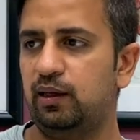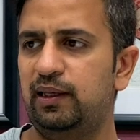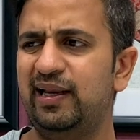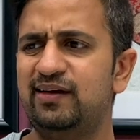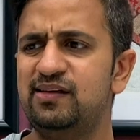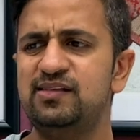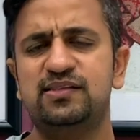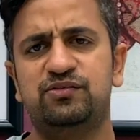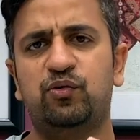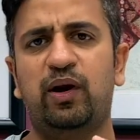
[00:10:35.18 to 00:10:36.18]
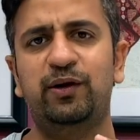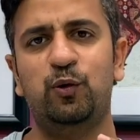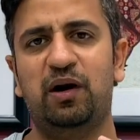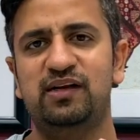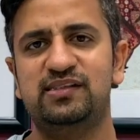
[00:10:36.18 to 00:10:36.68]
let us try
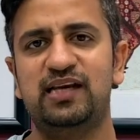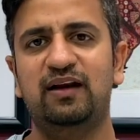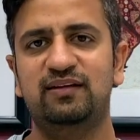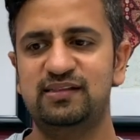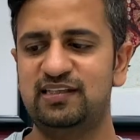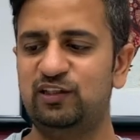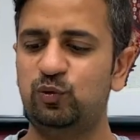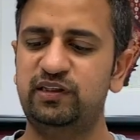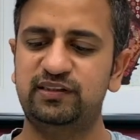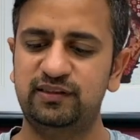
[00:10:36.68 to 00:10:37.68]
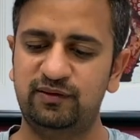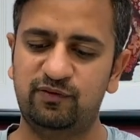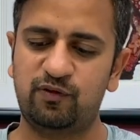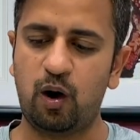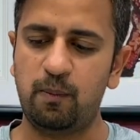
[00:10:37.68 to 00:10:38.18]
to understand the situation
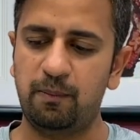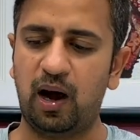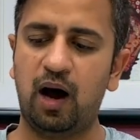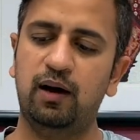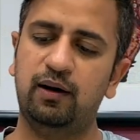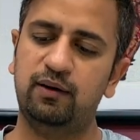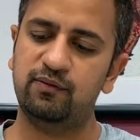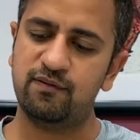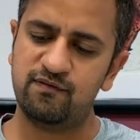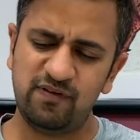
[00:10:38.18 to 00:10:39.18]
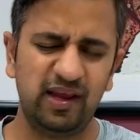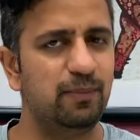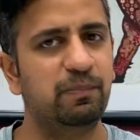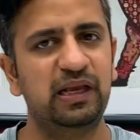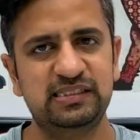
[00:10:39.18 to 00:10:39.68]
from very
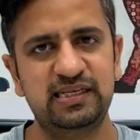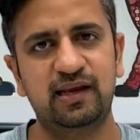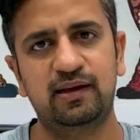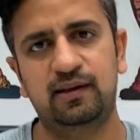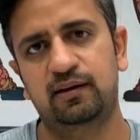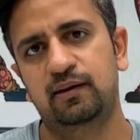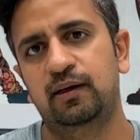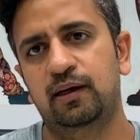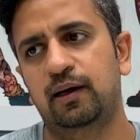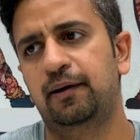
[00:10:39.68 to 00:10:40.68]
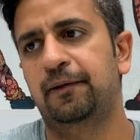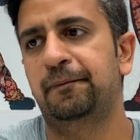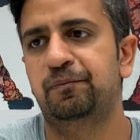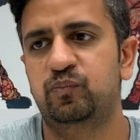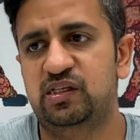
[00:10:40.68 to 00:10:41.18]
basic
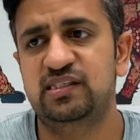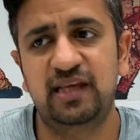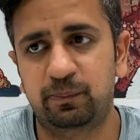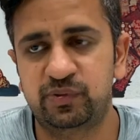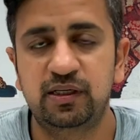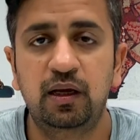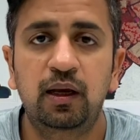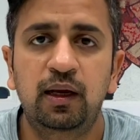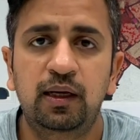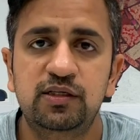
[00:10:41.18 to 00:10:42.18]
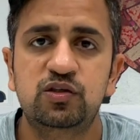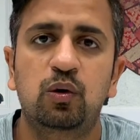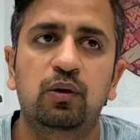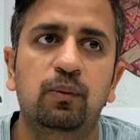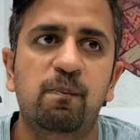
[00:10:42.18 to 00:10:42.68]
steps.
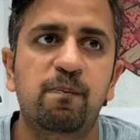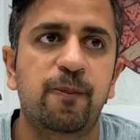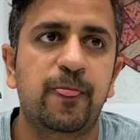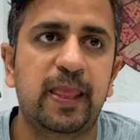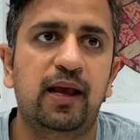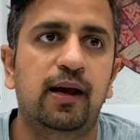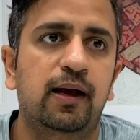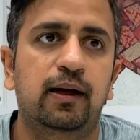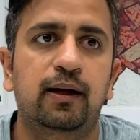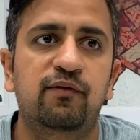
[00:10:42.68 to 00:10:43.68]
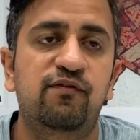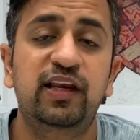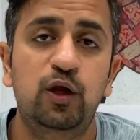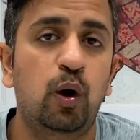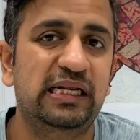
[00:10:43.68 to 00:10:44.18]
So
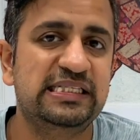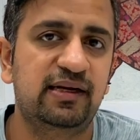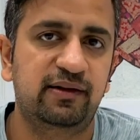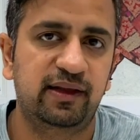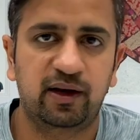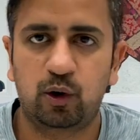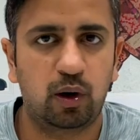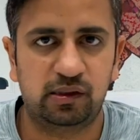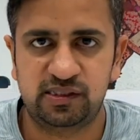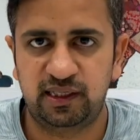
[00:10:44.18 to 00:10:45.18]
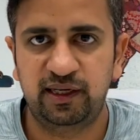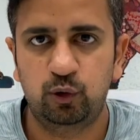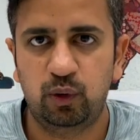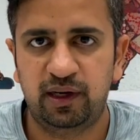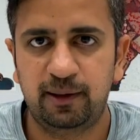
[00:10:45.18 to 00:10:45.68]
when you're inserting records
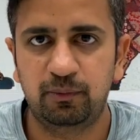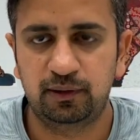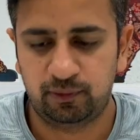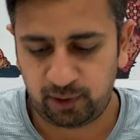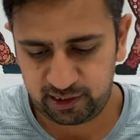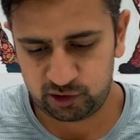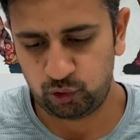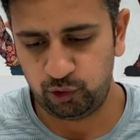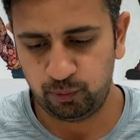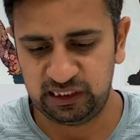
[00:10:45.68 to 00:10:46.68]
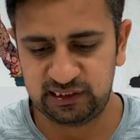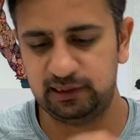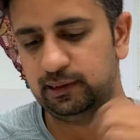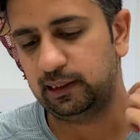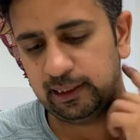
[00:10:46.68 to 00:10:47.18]
into a table, right? So you
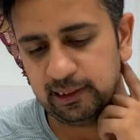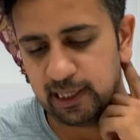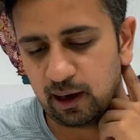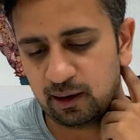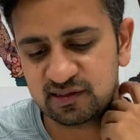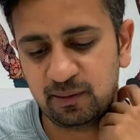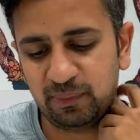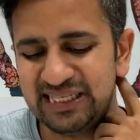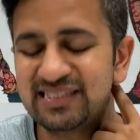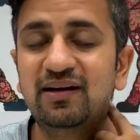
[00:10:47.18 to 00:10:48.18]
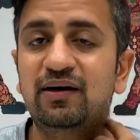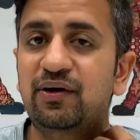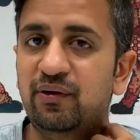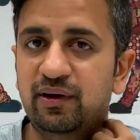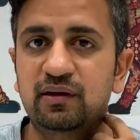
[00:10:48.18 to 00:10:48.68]
mentioned there are some insert
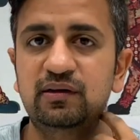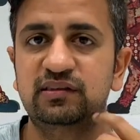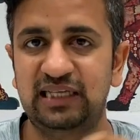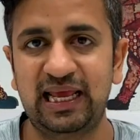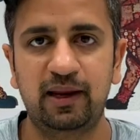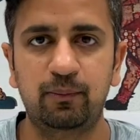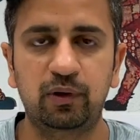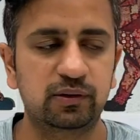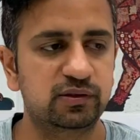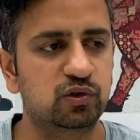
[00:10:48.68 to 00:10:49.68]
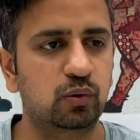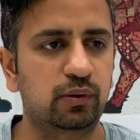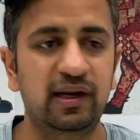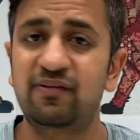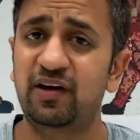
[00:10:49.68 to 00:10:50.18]
triggers enabled. So
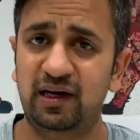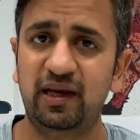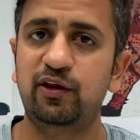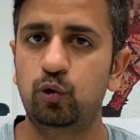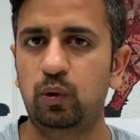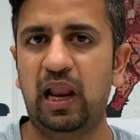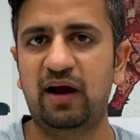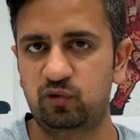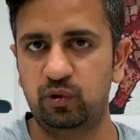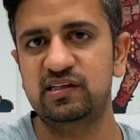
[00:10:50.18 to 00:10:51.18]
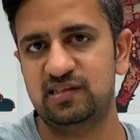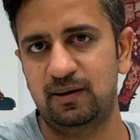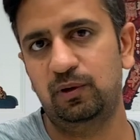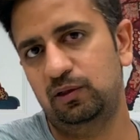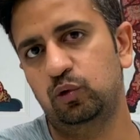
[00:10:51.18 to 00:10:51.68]
definitely you will have to
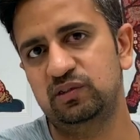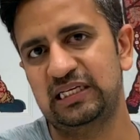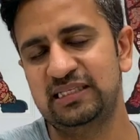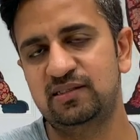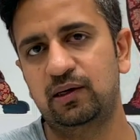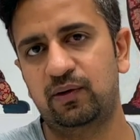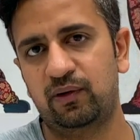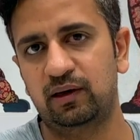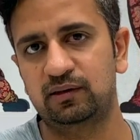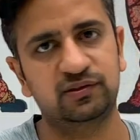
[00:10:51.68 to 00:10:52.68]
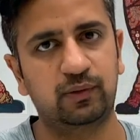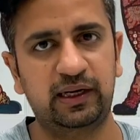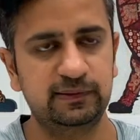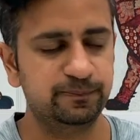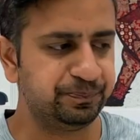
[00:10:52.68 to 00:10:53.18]
disable those insert triggers, right?